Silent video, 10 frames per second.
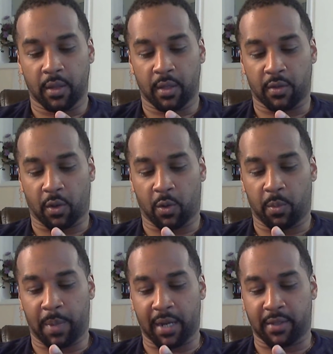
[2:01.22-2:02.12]
So
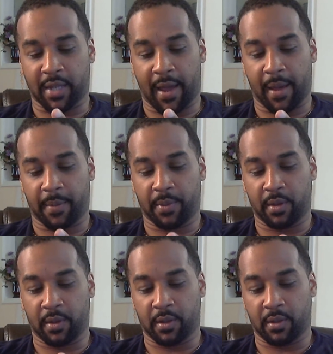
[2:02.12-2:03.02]
by the time
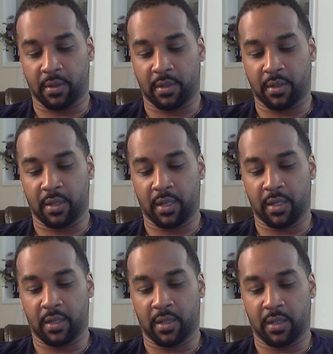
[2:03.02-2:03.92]

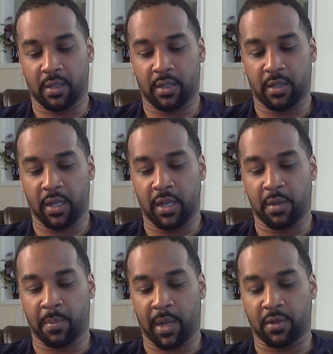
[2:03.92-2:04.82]
the
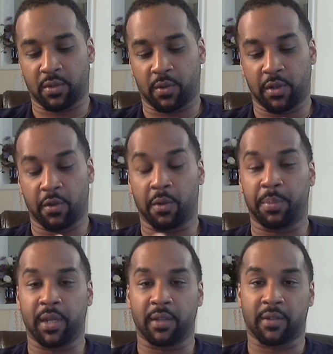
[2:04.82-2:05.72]
Edomites or the
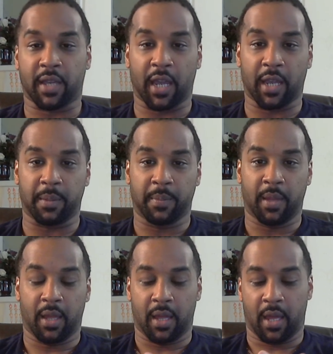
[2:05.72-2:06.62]
Europeans came
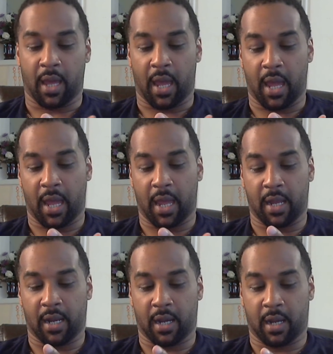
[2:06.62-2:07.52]

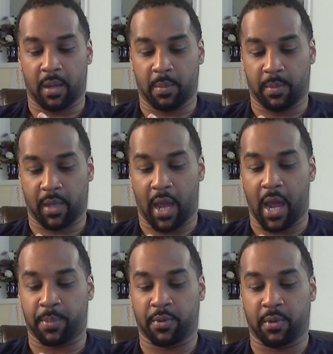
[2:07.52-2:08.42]
and
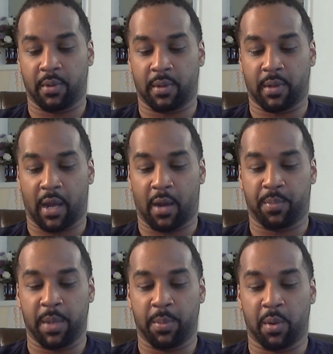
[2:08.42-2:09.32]
captured
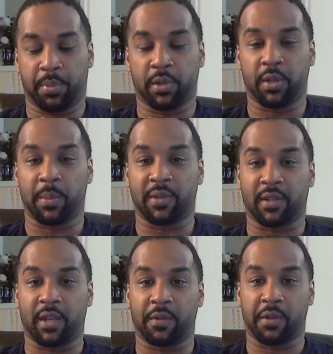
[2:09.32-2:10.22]
our people and put them in
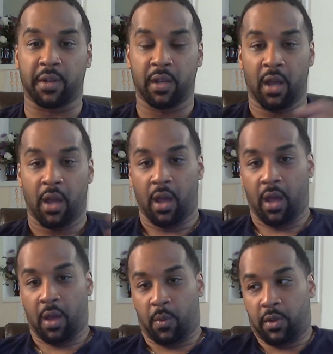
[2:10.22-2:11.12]
slavery,
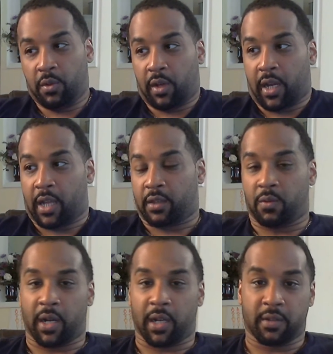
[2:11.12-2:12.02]
when you look at the
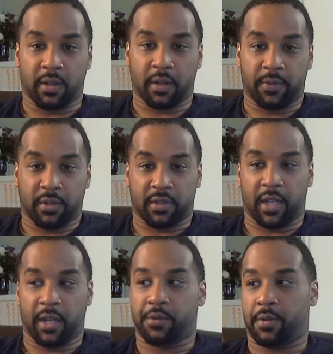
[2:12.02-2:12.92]
records of the
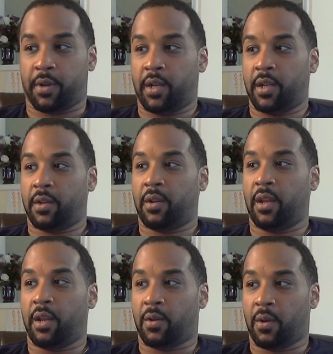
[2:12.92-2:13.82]
slave trade
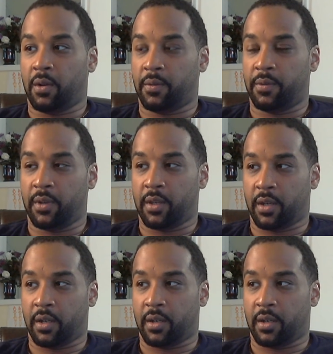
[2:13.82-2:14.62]
and all of the